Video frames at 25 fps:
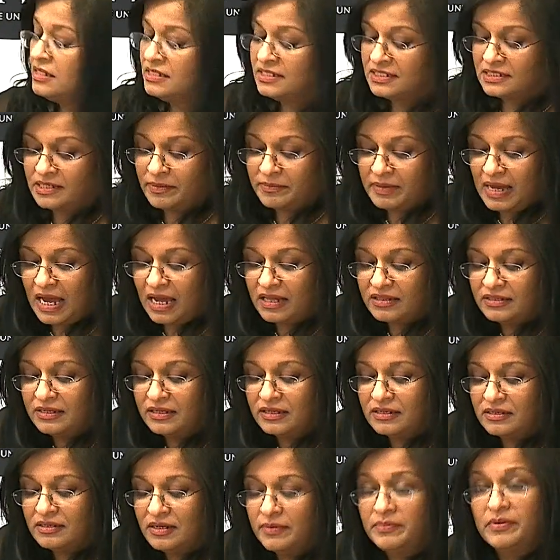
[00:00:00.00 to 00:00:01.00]
Some
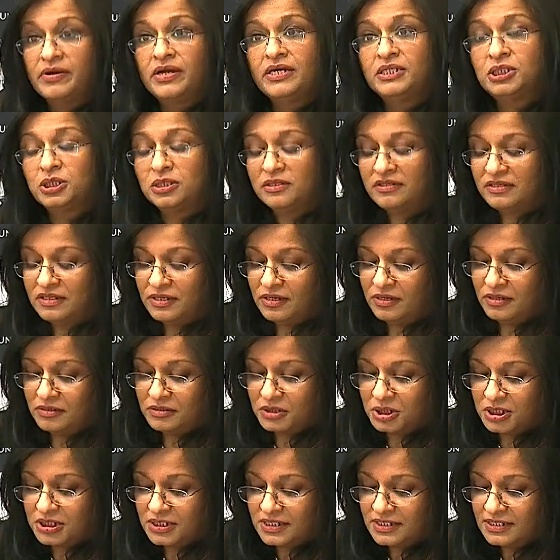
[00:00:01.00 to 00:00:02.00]
Catholic liberation
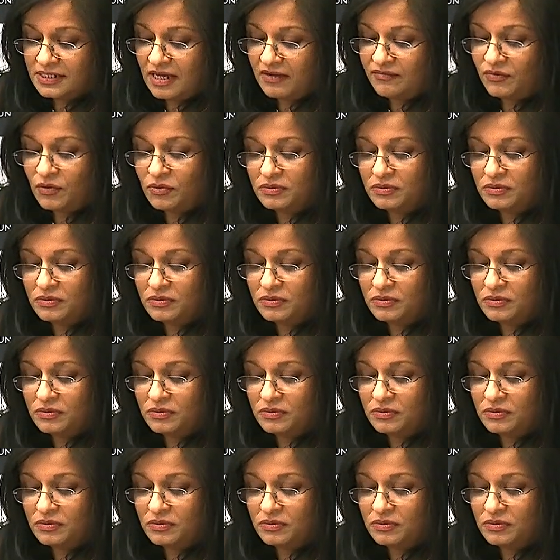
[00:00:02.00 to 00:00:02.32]
theologians have